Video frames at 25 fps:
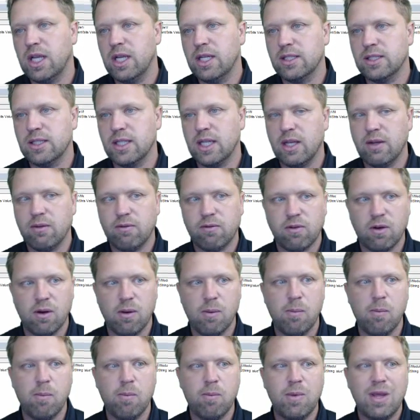is
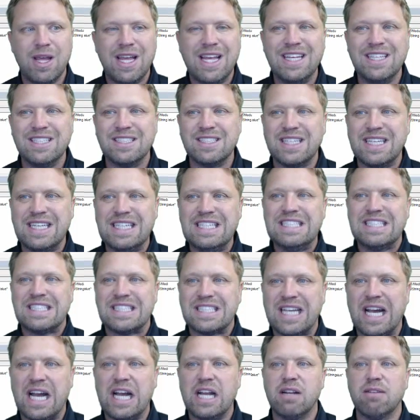from is
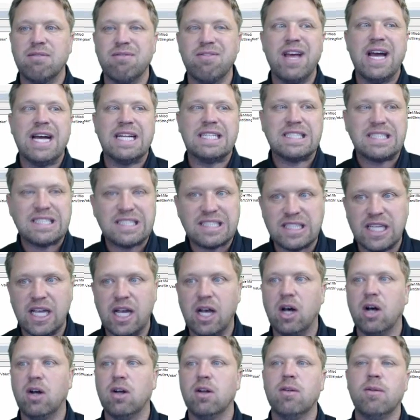inside of that
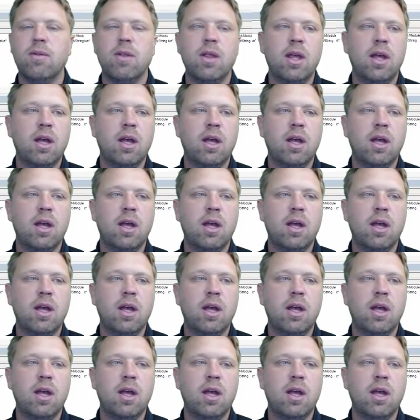cell.